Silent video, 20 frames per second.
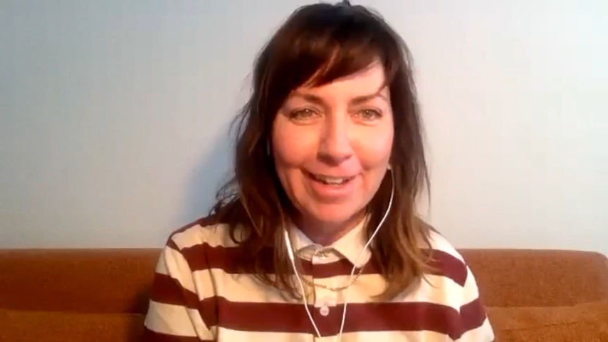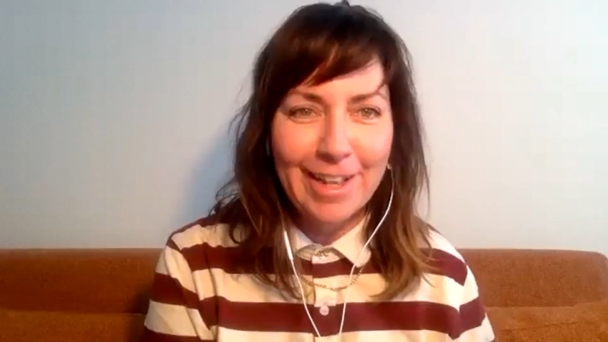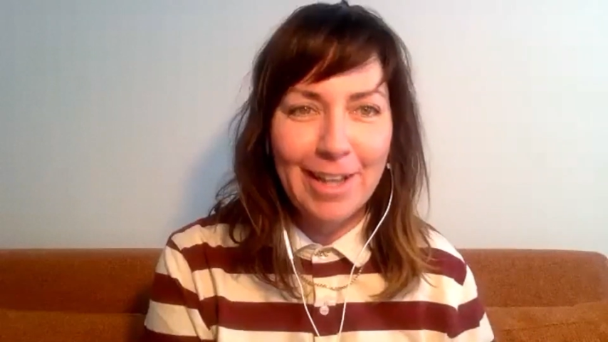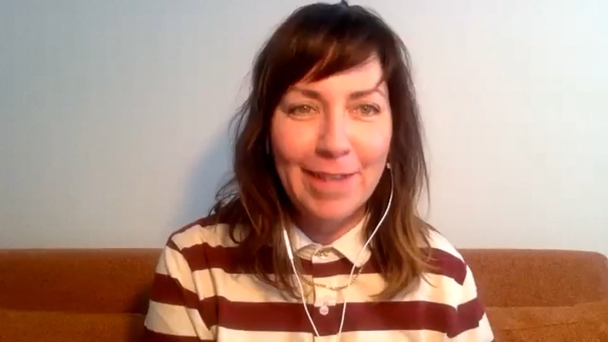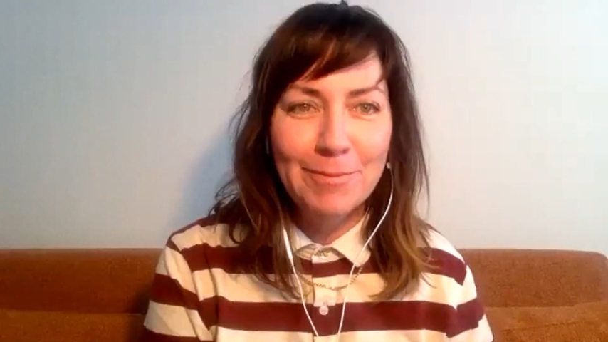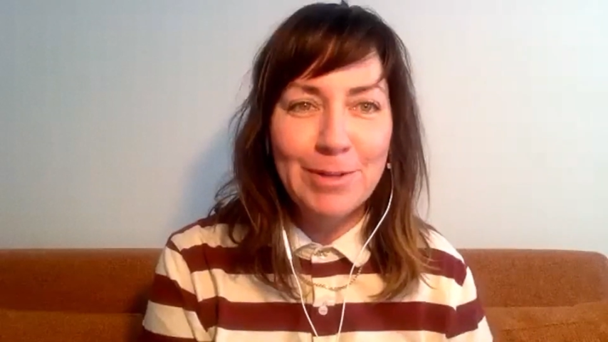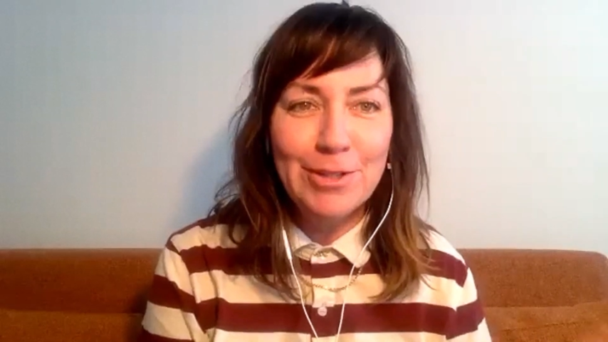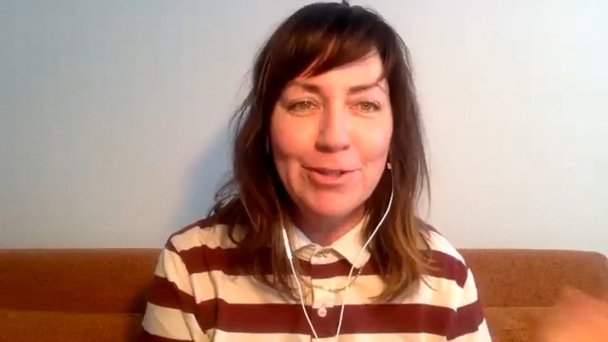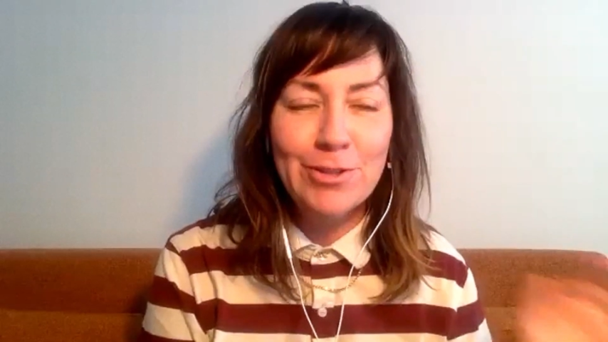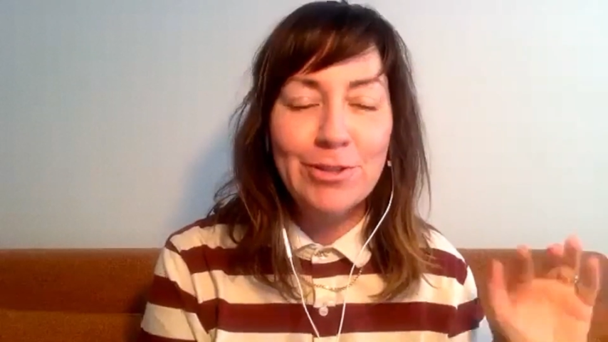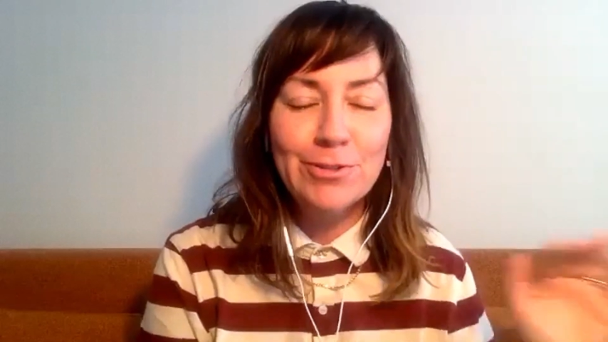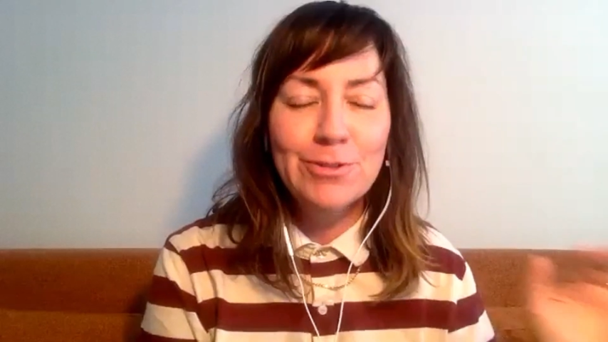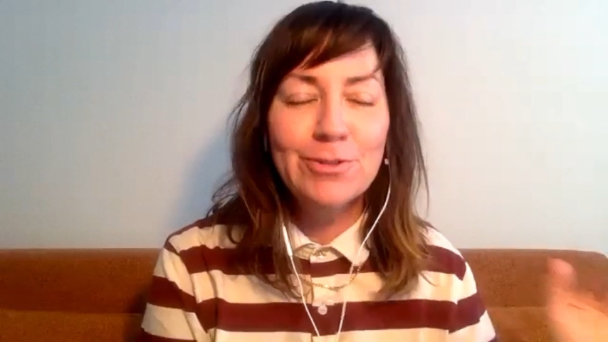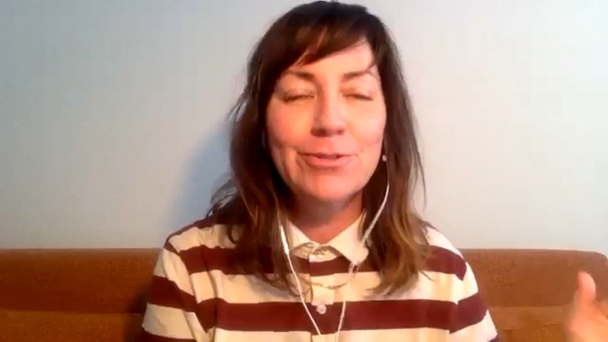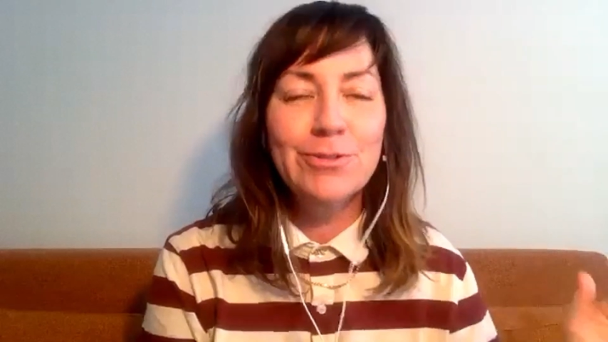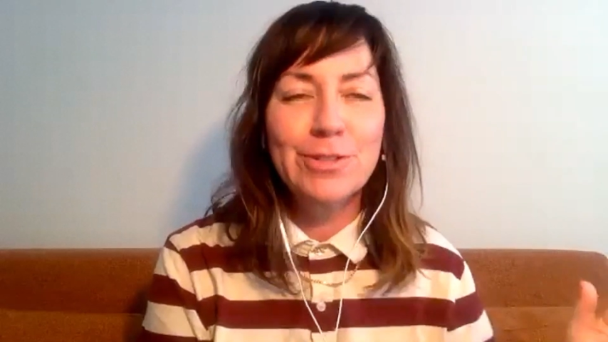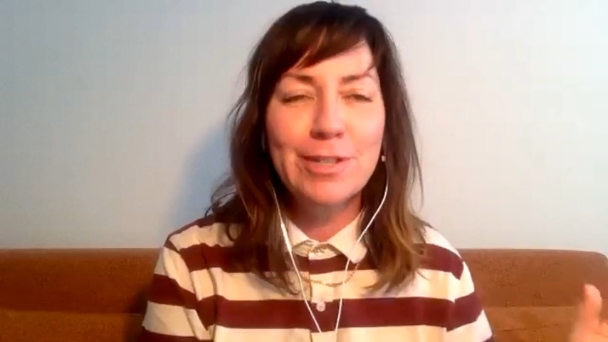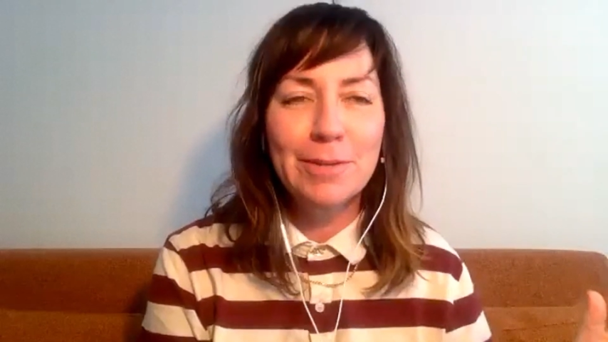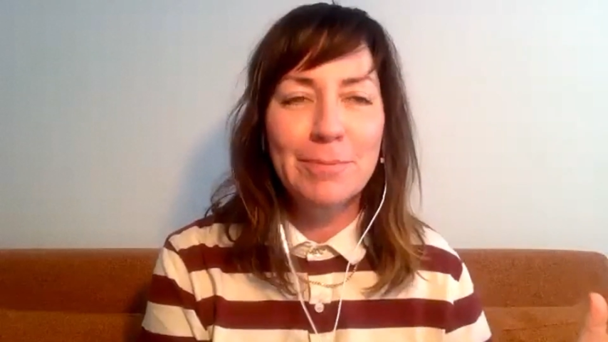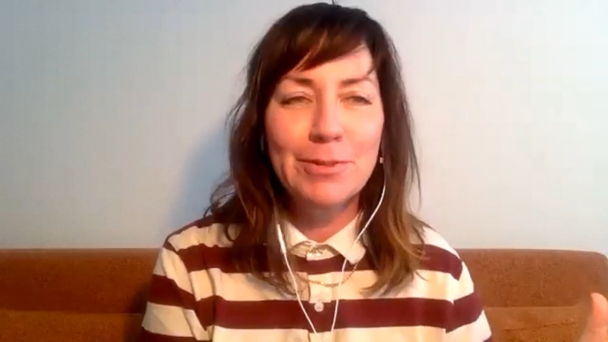I'm a
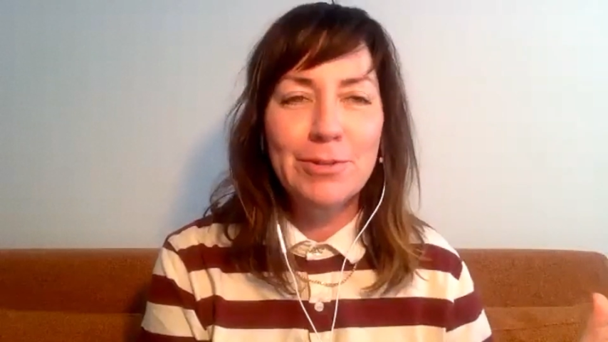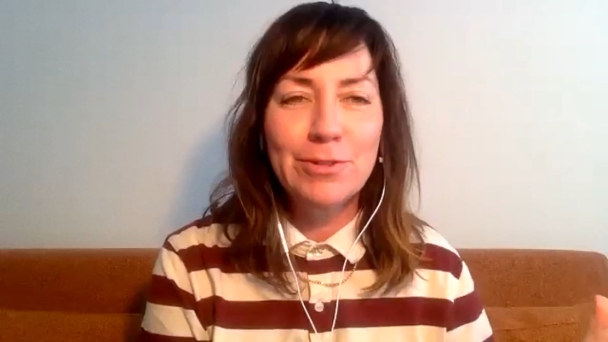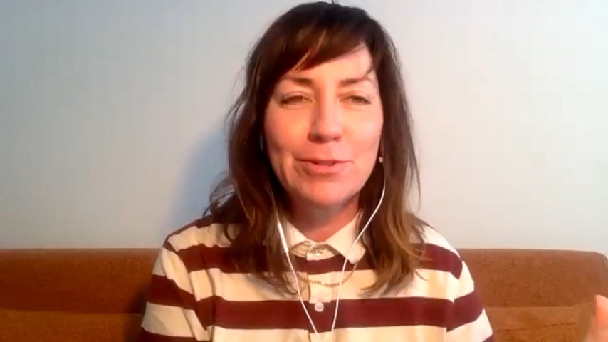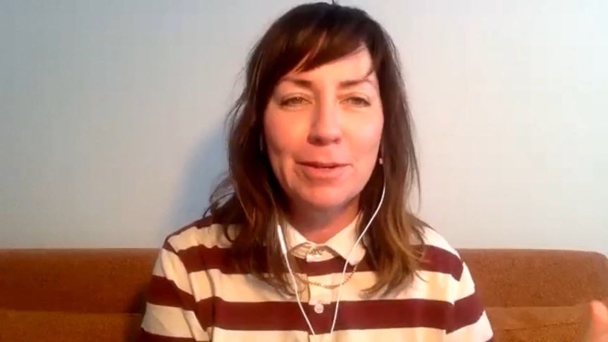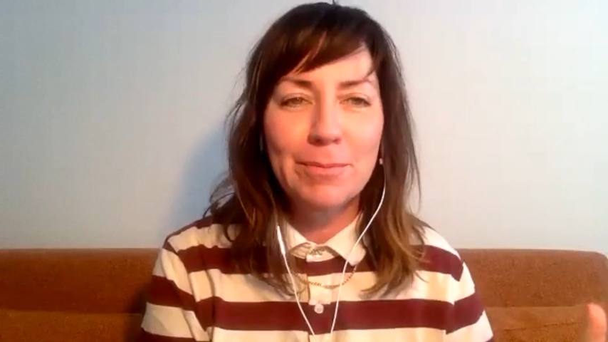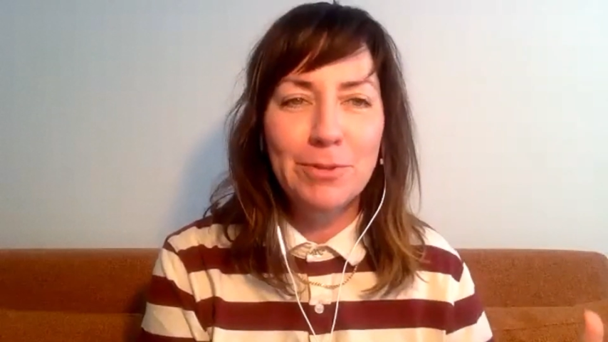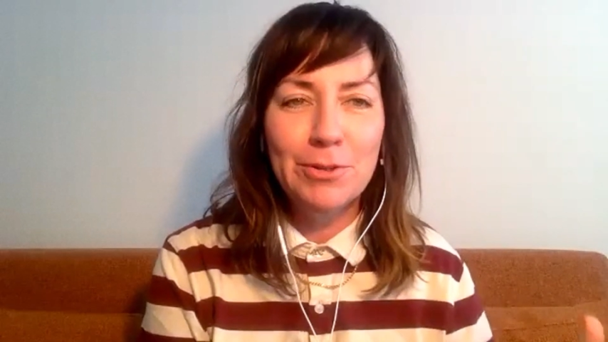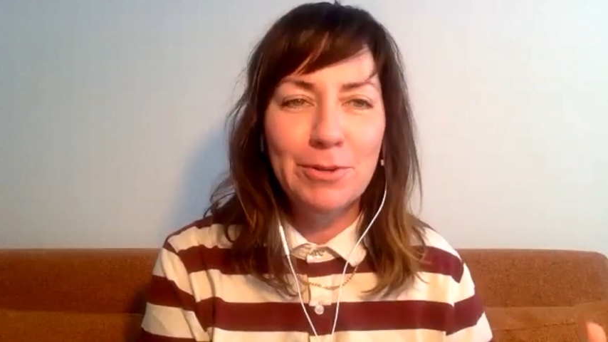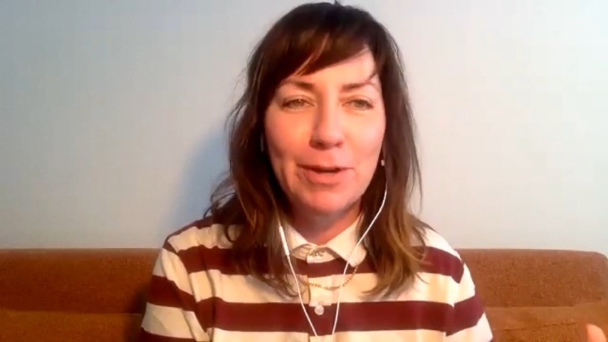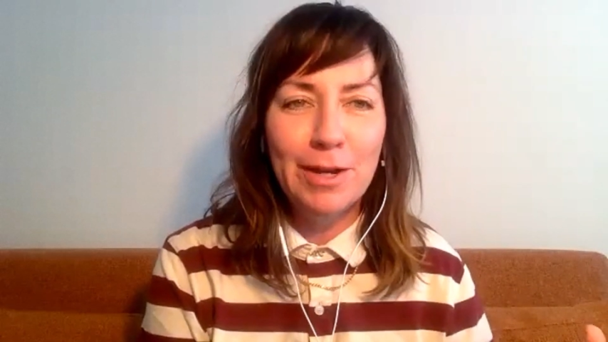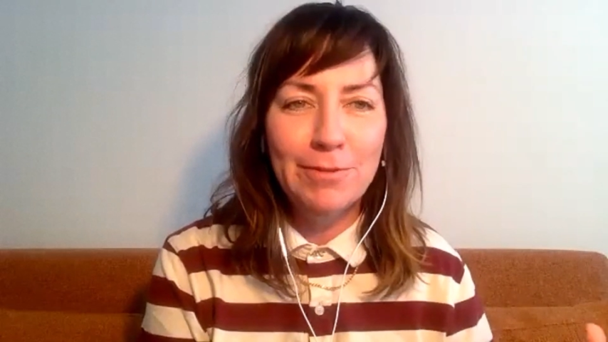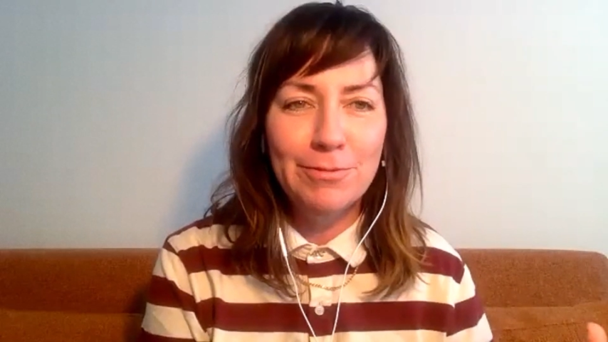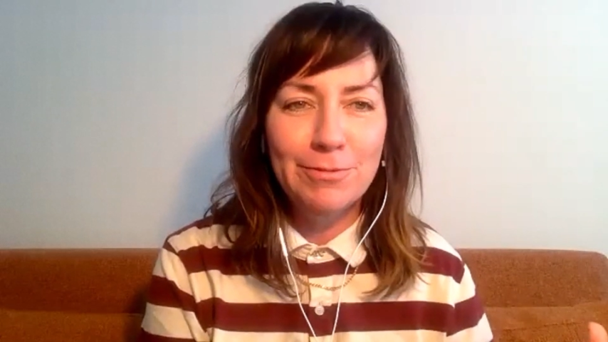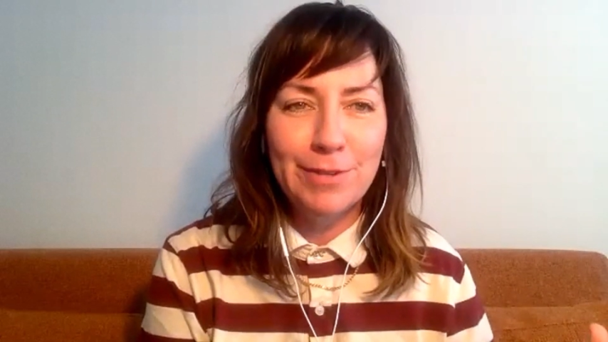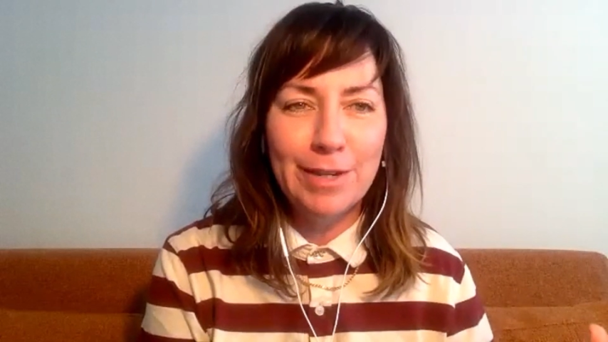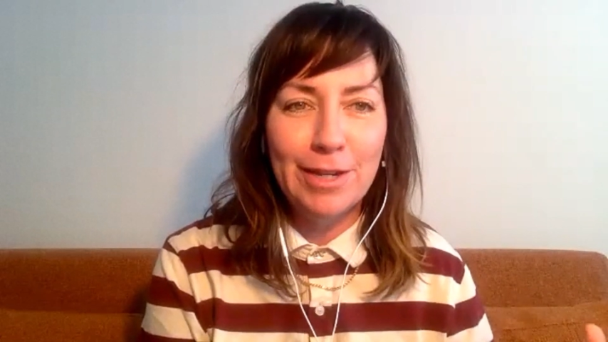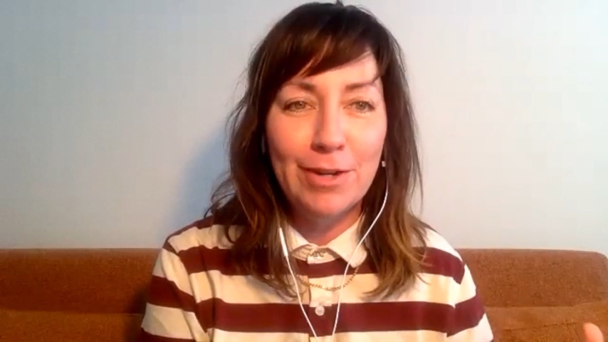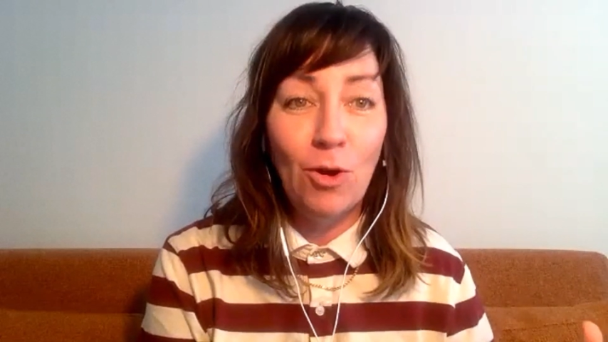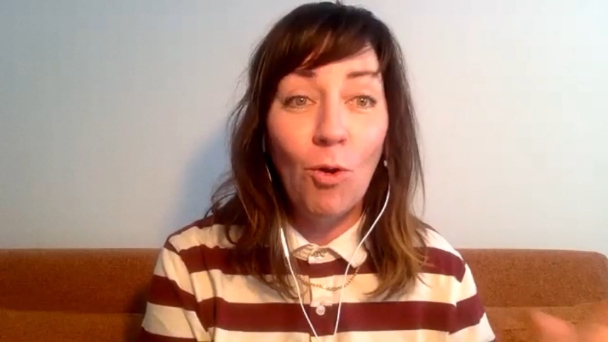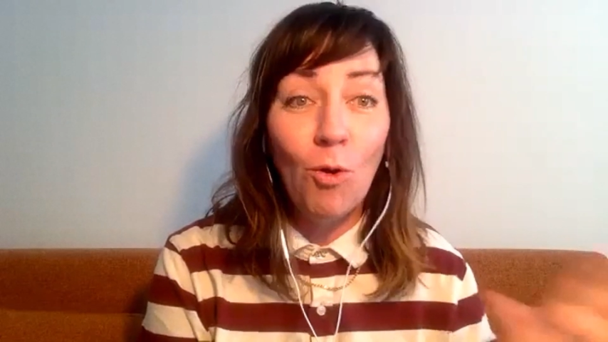huge WWF fan,